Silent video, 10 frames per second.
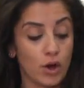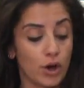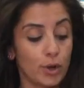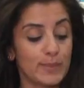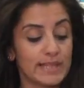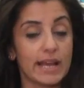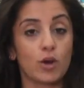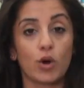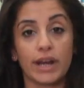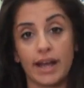herbs
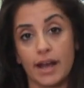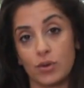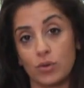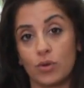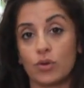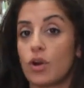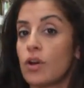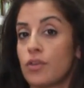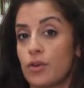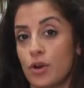like oregano or
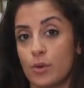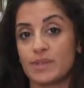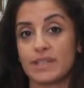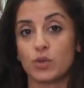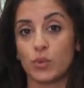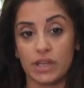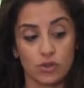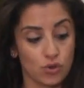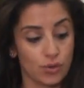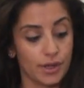other herbs that we
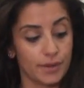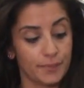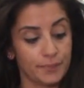enjoy.